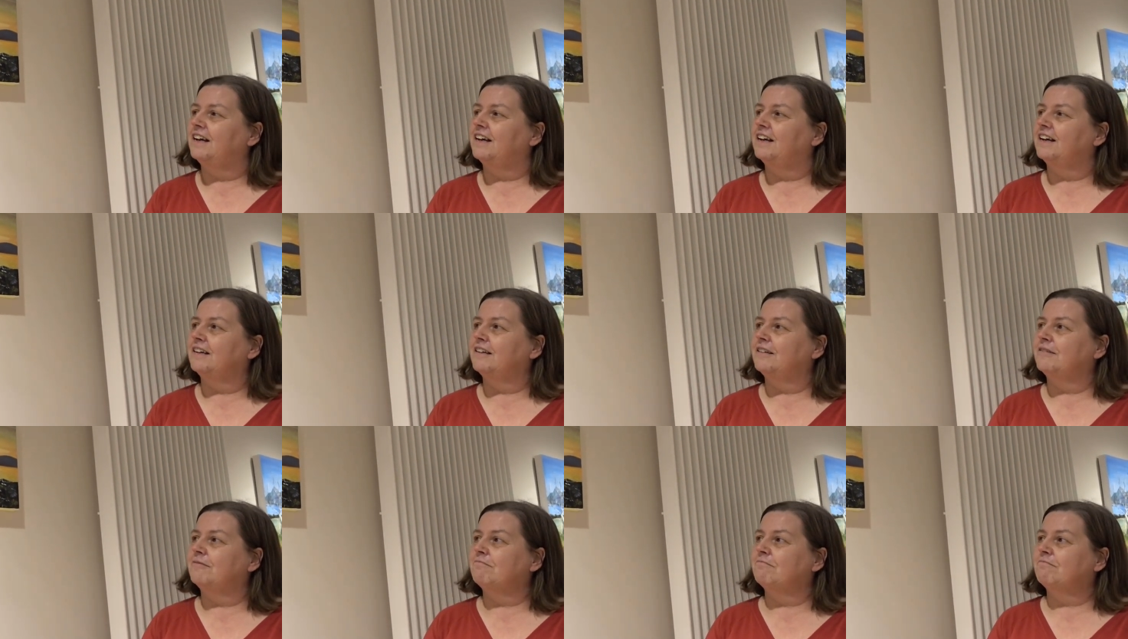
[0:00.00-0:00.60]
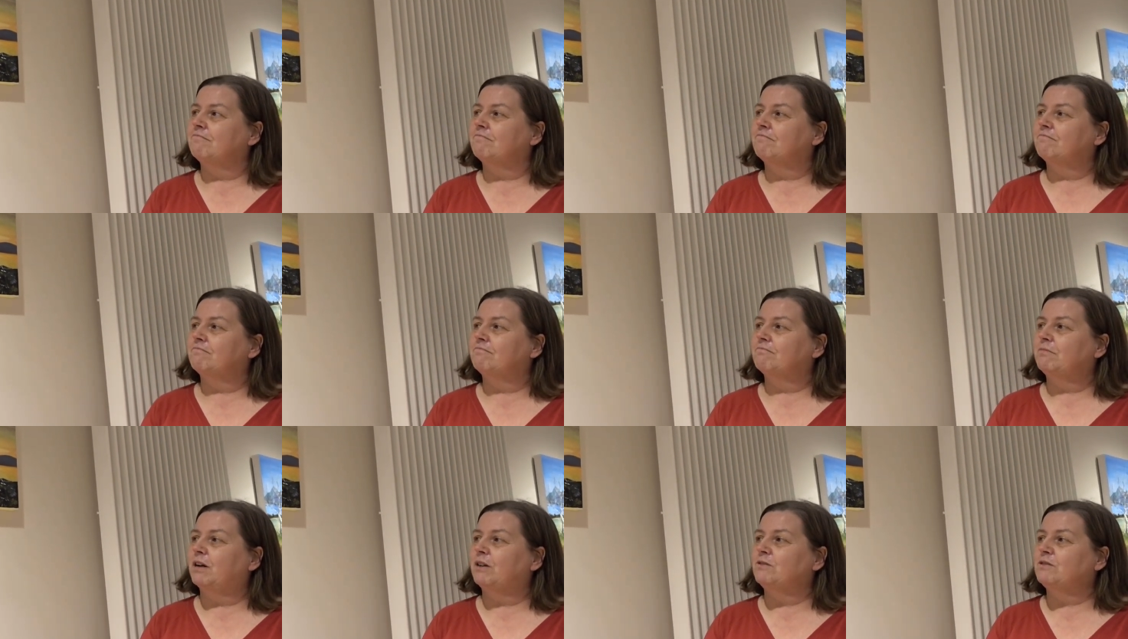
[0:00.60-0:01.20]

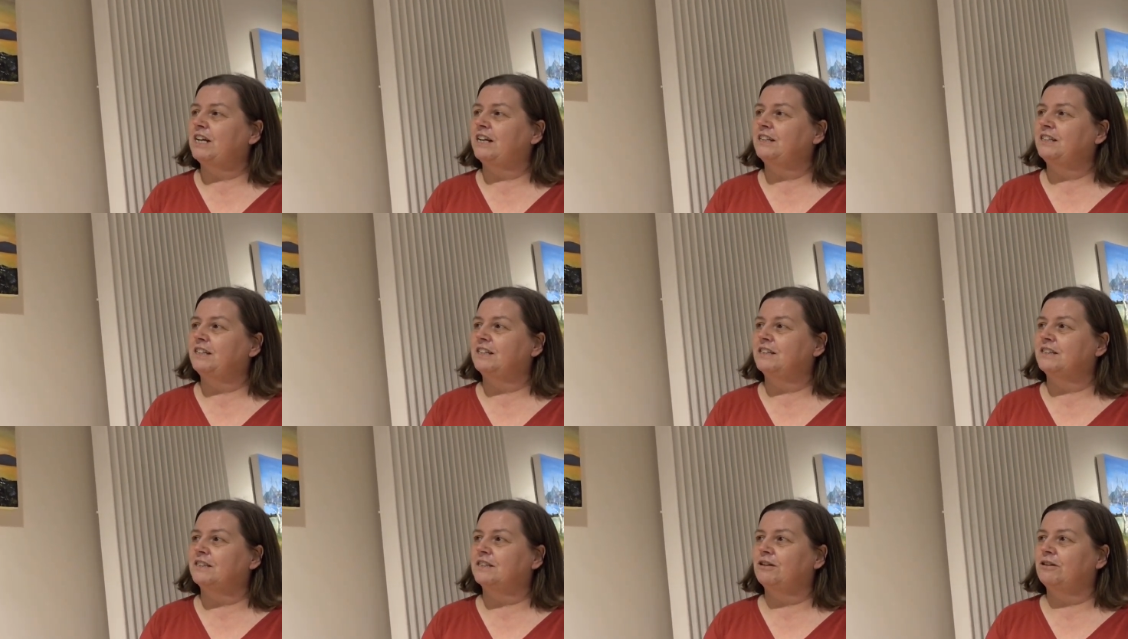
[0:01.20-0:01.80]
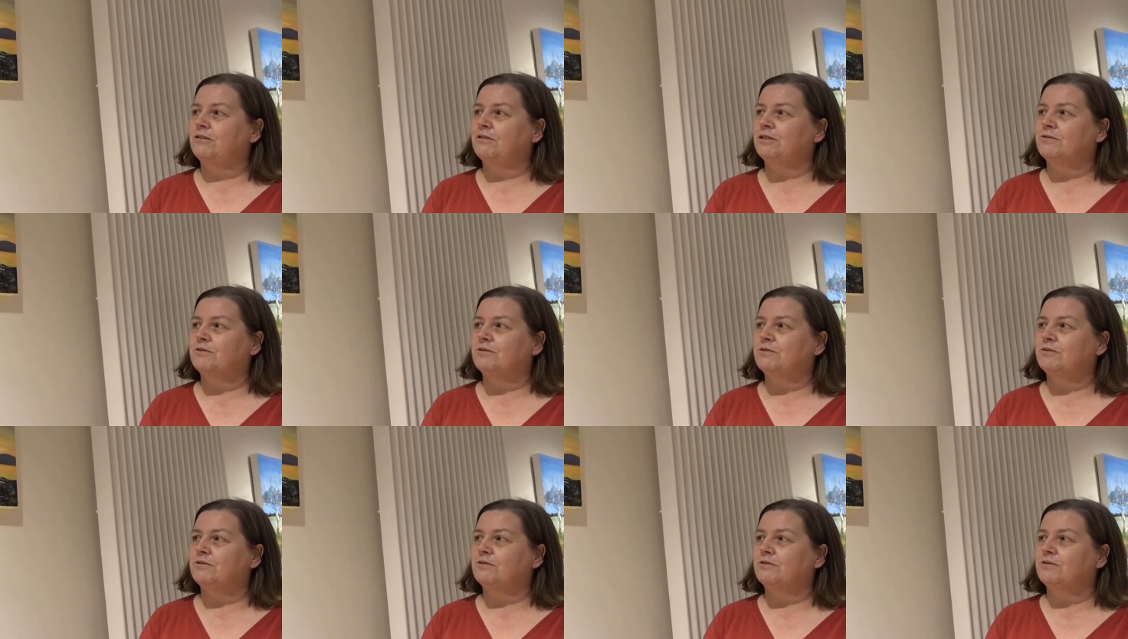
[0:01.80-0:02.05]
About 10 years ago,